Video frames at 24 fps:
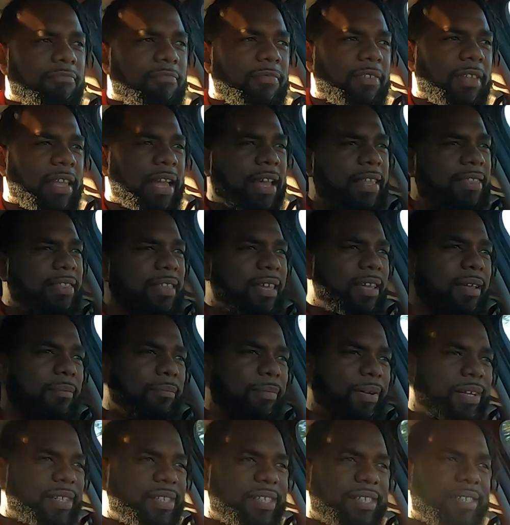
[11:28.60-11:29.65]
I think I'm
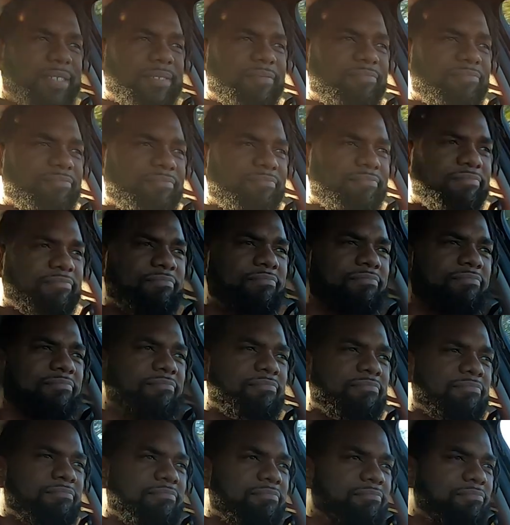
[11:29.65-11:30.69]
gonna
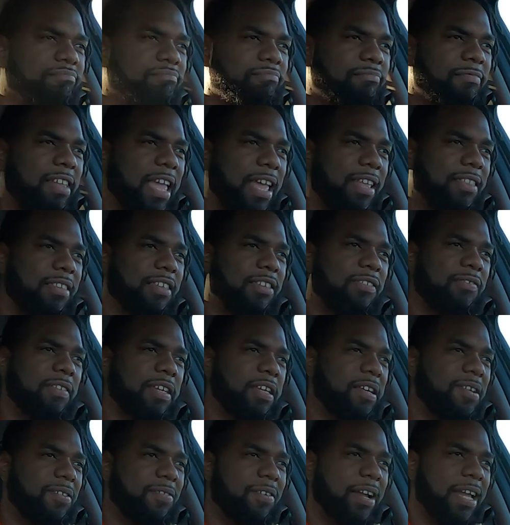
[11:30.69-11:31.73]
end this
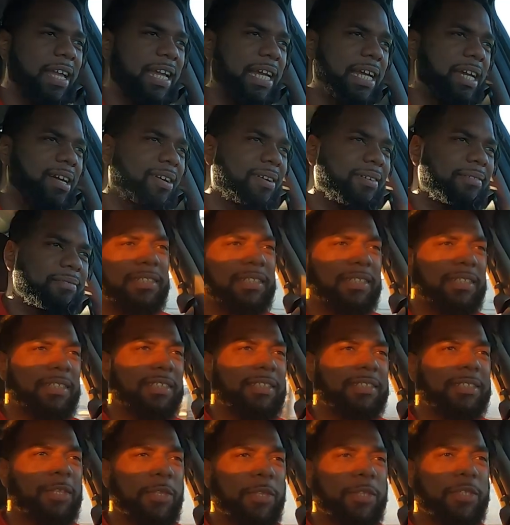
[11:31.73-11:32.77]
video right here.
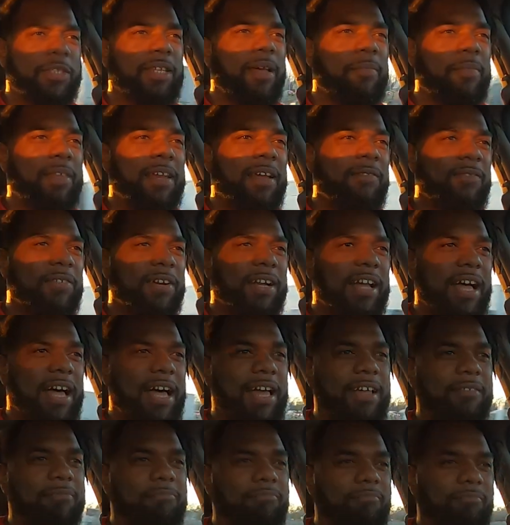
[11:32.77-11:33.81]
So there's something I forgot
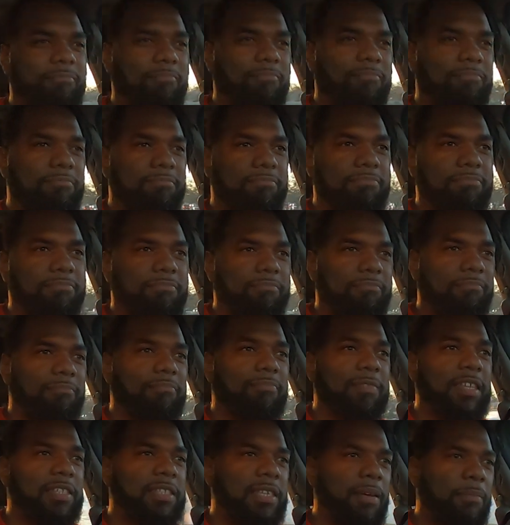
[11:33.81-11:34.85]

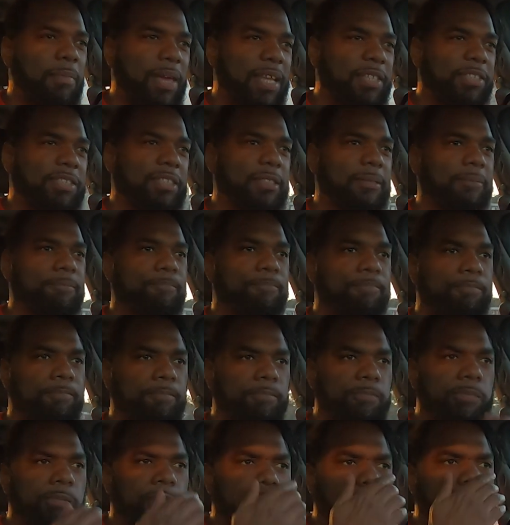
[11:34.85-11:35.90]
to mention.
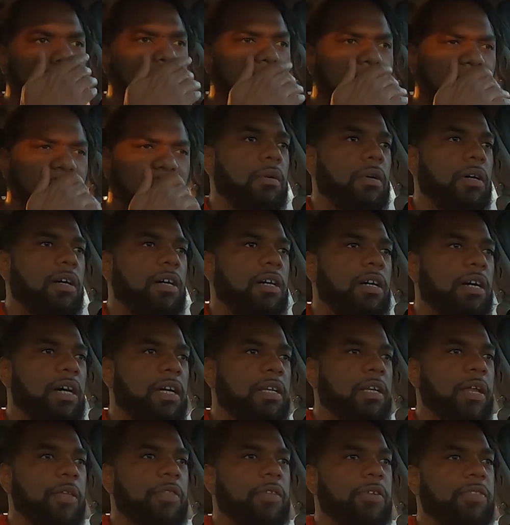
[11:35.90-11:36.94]

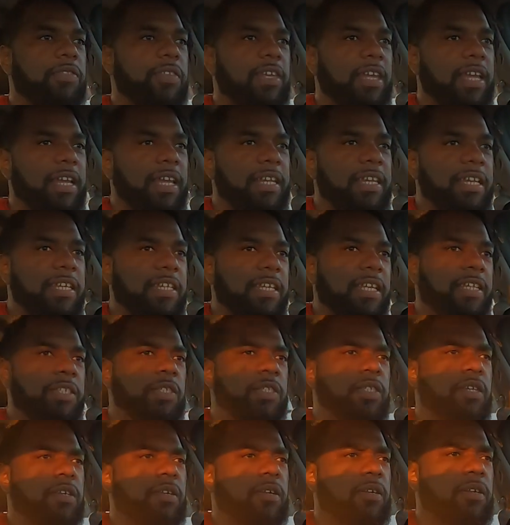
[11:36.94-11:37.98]
Another thing I need to
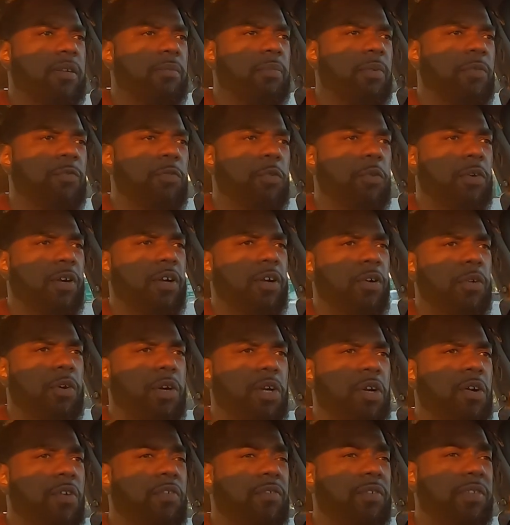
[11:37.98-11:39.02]
consider before
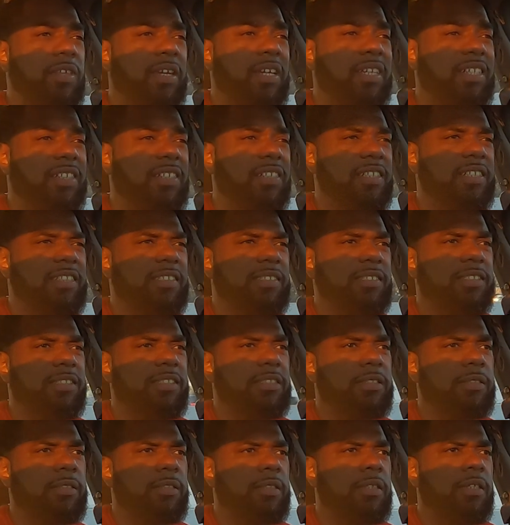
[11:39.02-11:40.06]
going over there is
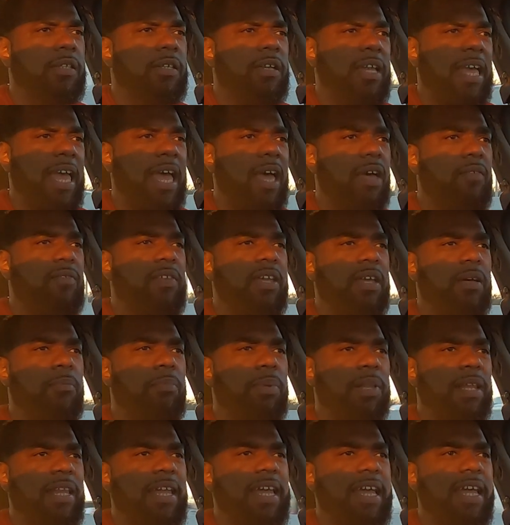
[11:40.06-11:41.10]
having a
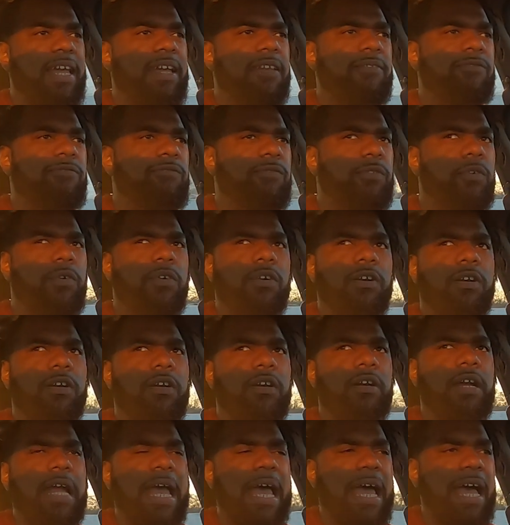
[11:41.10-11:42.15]
plan
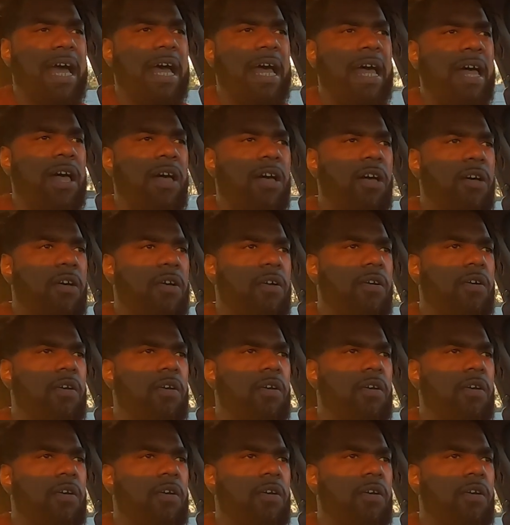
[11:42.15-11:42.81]
for how